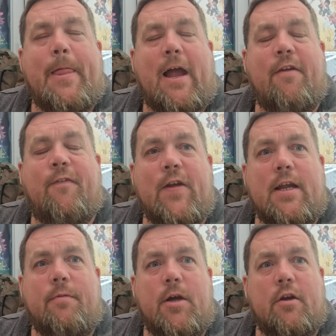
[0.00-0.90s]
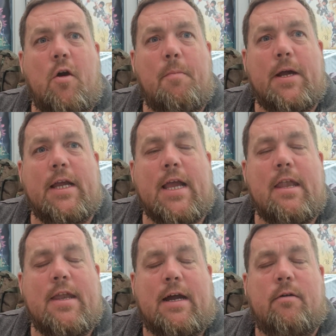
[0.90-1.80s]
I think I'm going to go back
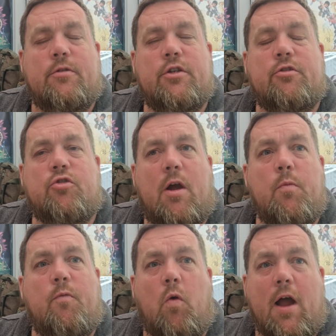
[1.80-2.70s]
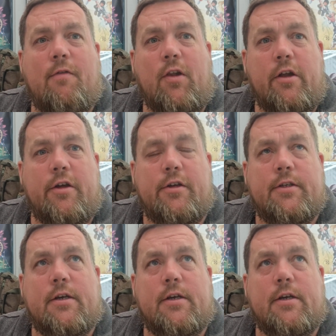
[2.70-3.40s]
again now. Just try with what I've learned.